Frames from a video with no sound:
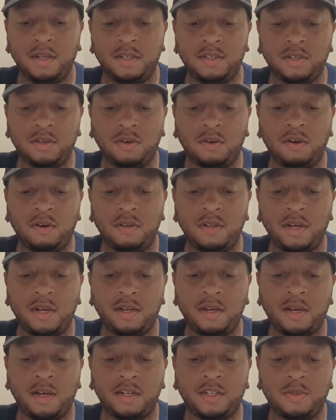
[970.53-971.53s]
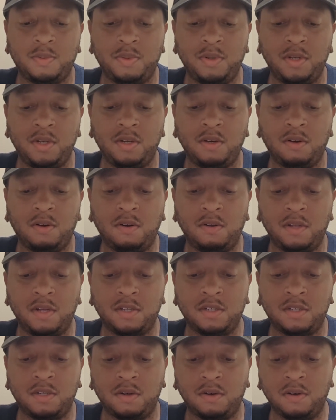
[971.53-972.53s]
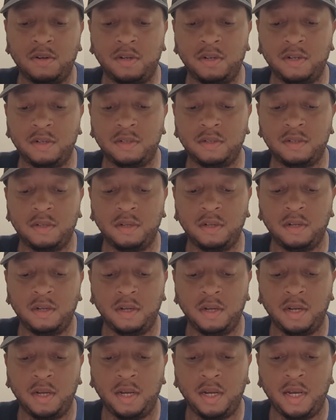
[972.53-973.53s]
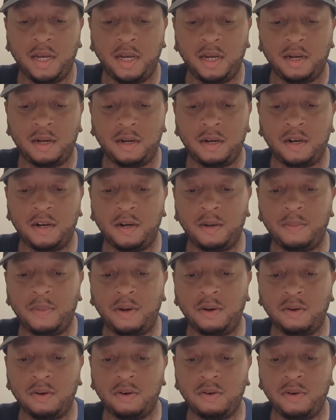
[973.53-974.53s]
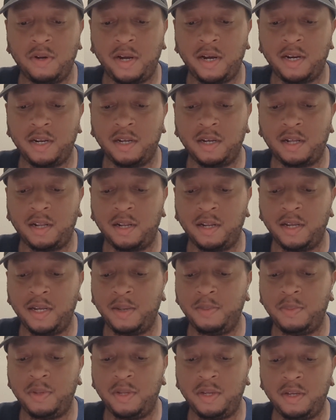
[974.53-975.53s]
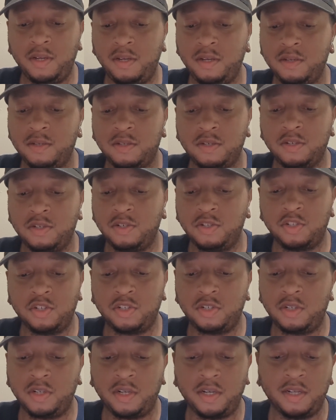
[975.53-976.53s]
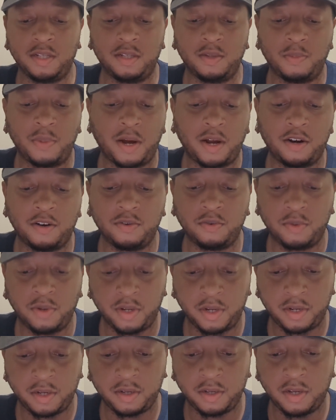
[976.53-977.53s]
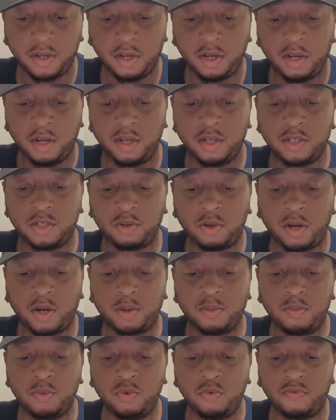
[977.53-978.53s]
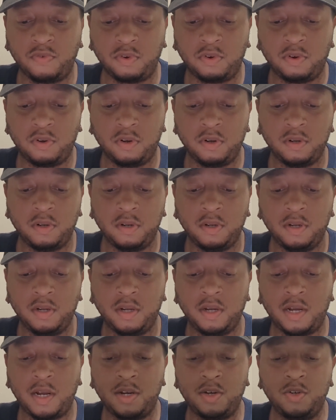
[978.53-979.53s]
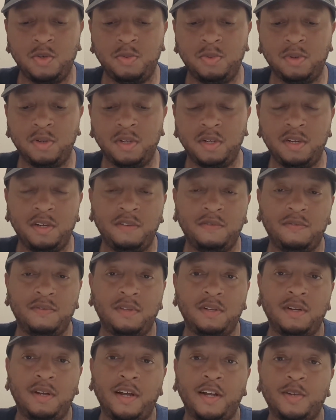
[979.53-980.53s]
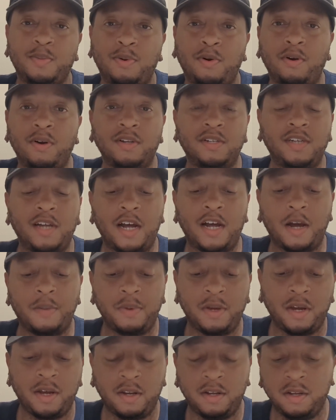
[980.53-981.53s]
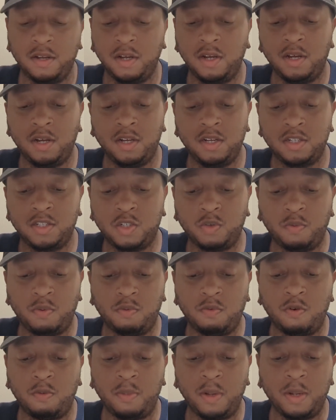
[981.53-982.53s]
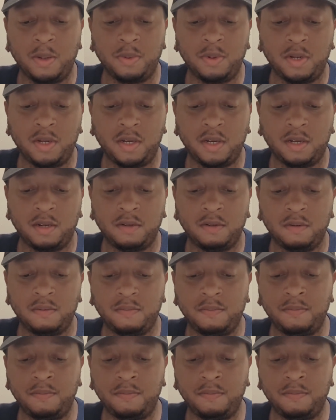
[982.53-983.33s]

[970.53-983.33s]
So all that XP, all that Stardust. I'll go ahead and claim these just to get them out of the way so I can move on. I do believe the next part is time gated, so we won't be able to get...